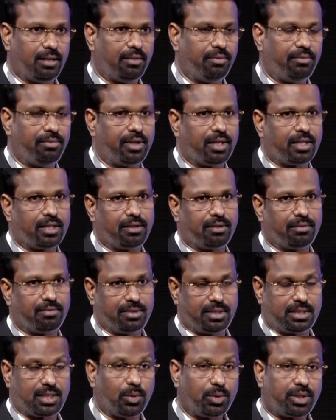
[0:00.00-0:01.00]
we are the
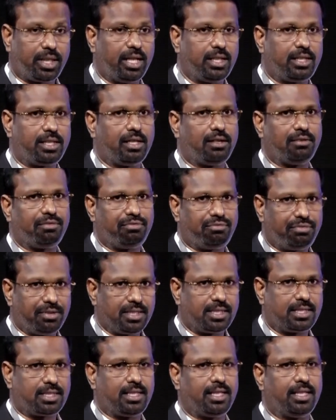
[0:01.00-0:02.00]
South Asia
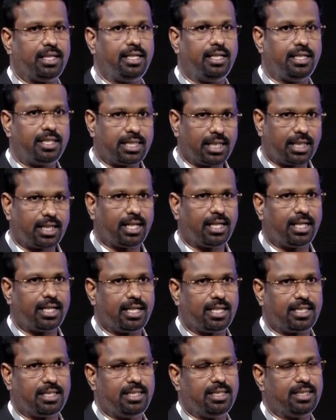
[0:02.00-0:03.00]
first
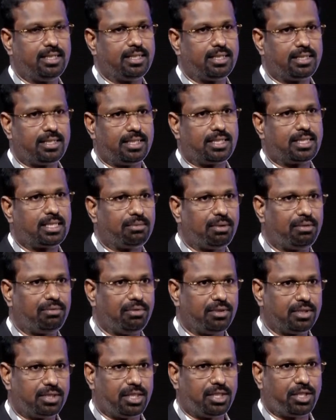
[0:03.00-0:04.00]
integrated system of
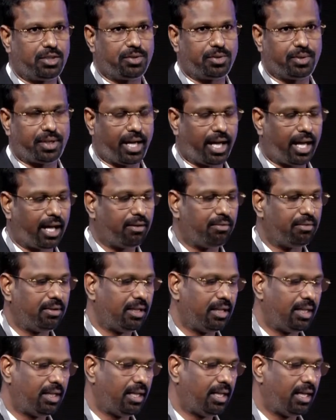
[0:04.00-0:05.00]
OCT to have,
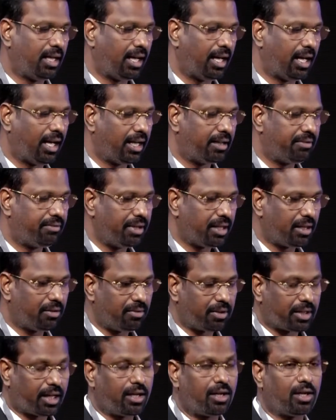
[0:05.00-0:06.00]
and we are
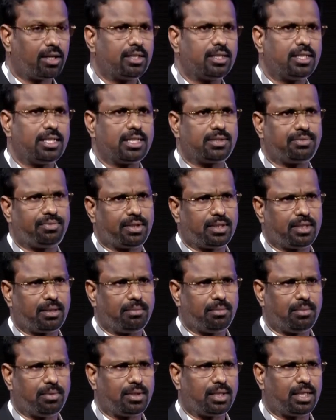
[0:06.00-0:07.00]
working on this for the
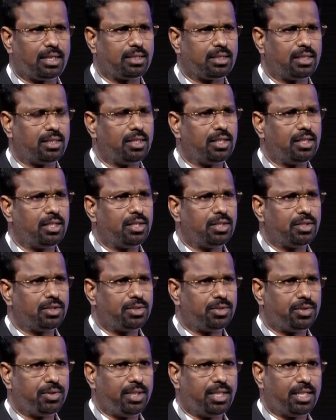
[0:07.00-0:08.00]
more than
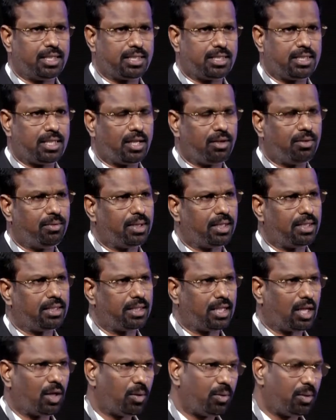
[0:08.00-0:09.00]
2 years now,
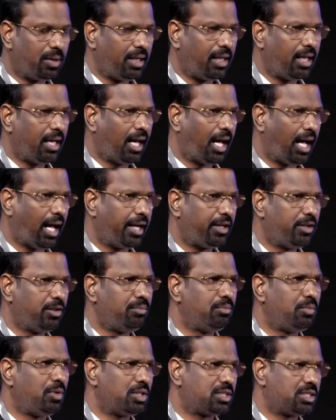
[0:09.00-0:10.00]
and now I do
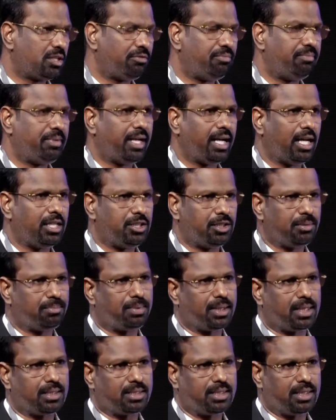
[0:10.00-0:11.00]
most of my
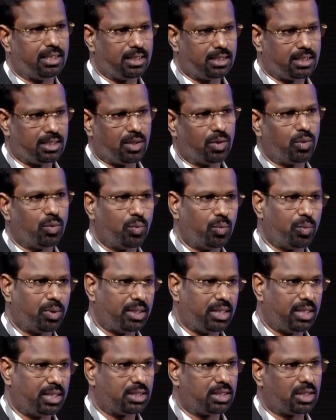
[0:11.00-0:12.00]
angioplasties
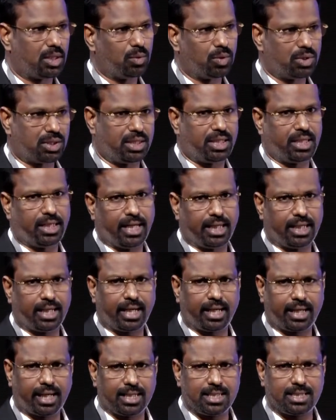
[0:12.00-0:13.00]
with this OCT
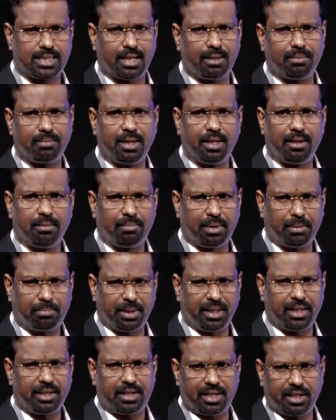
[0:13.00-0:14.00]
guided. I can say my
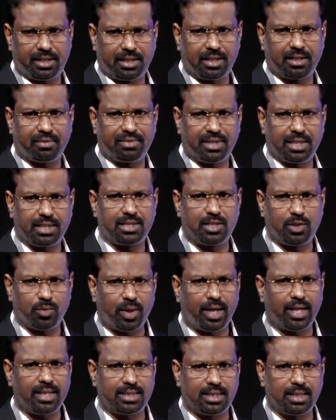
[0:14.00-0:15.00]
penetration of this
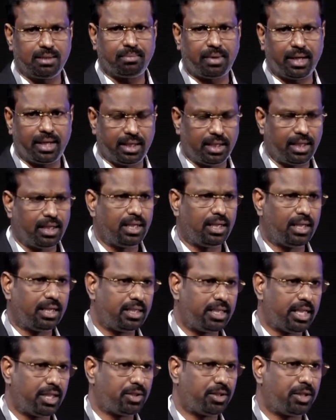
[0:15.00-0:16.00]
device in my
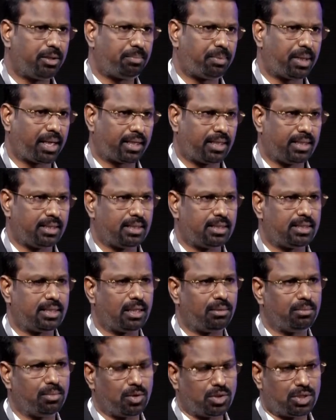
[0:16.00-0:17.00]
day-to-day practice is
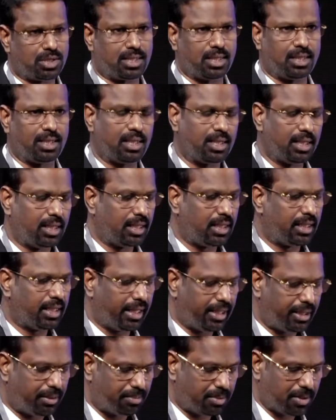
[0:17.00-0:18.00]
almost
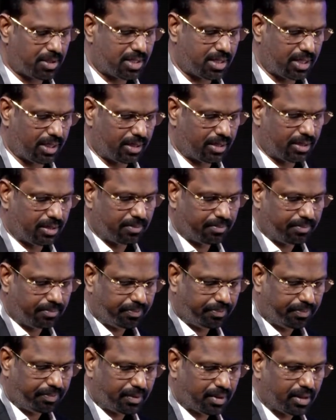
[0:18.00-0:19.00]
90%.
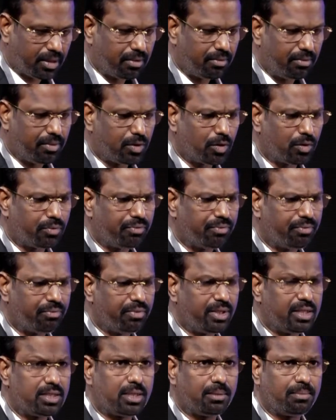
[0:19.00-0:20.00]
Without
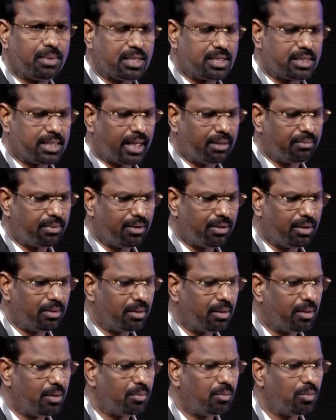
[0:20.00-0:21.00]
wasting much time, I'll
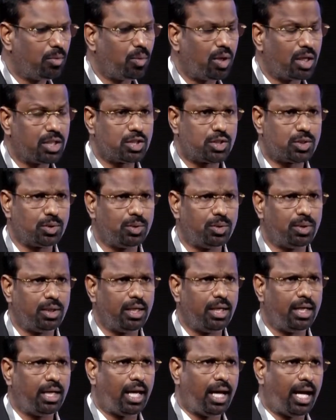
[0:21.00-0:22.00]
move on to,
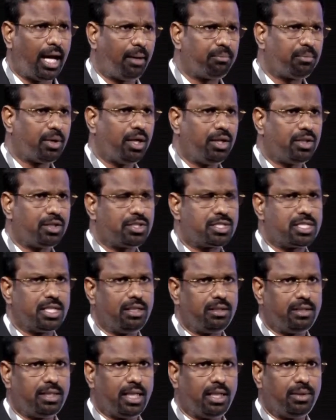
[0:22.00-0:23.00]
I'm going to
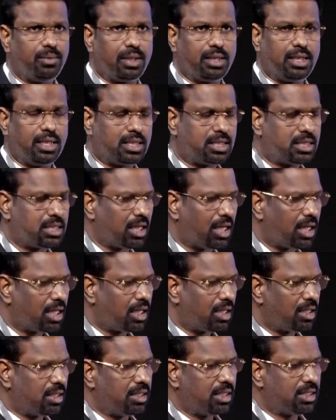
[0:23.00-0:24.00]
deliver this
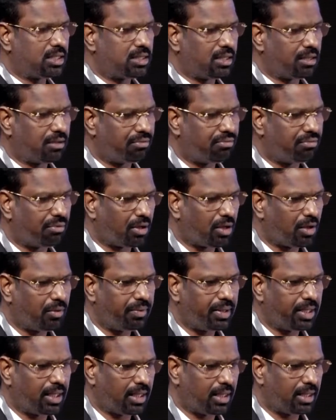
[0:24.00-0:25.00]
talk on this
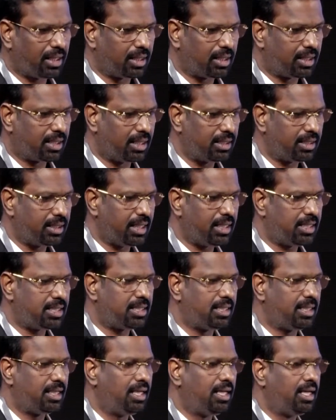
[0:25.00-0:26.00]
following
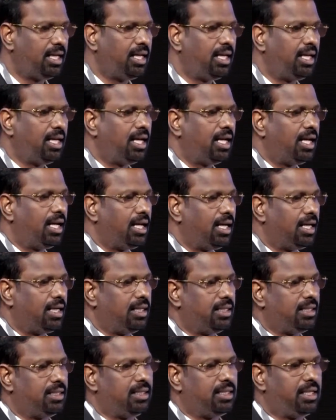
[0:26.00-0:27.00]
contents.
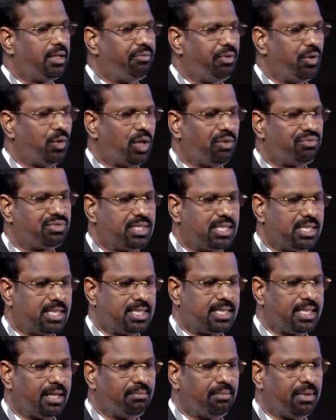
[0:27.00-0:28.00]
Review of
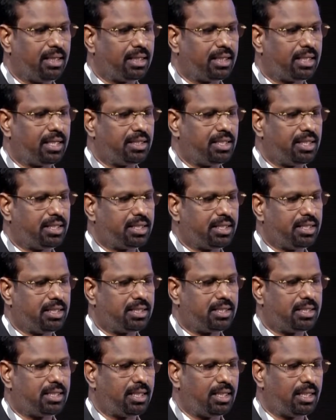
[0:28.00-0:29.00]
system and
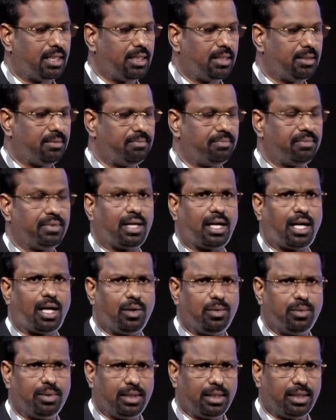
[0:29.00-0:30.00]
catheters,
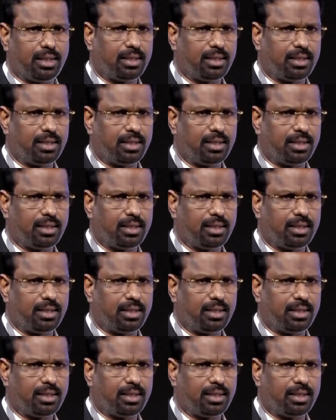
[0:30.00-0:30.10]
how